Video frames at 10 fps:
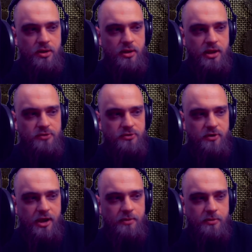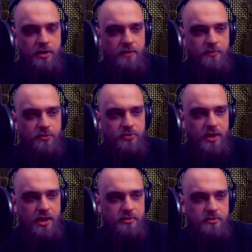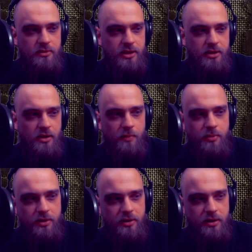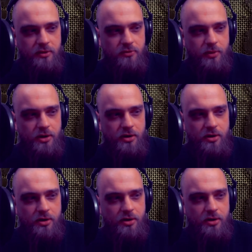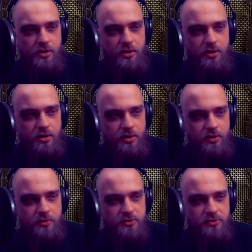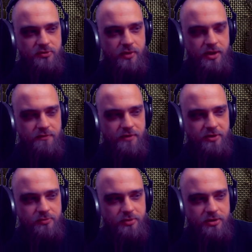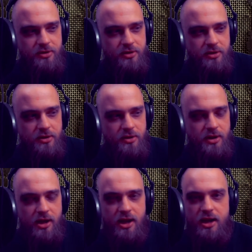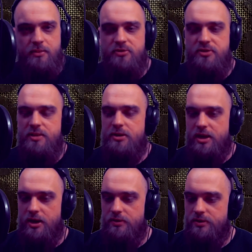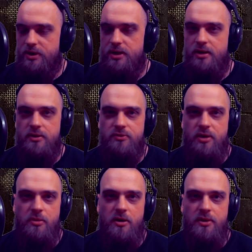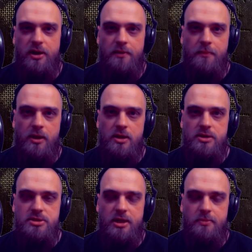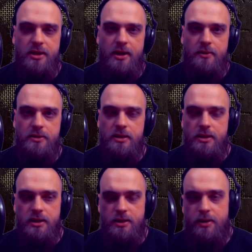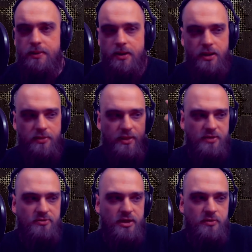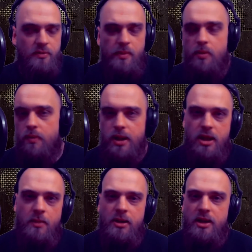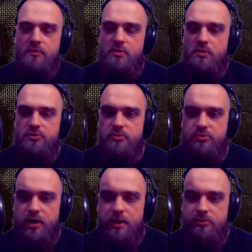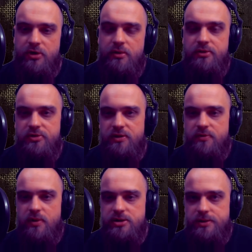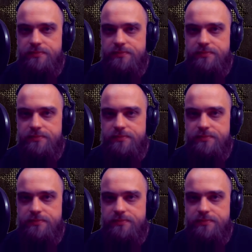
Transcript: Instagram, I'm gonna have to put that link up, and Twitter, which is this way, Facebook. And my Steam account. Yeah, so I'm all there. Check me out. Anyway, that's it. Remember to rate, comment, and of course subscribe as always. Thanks for watching.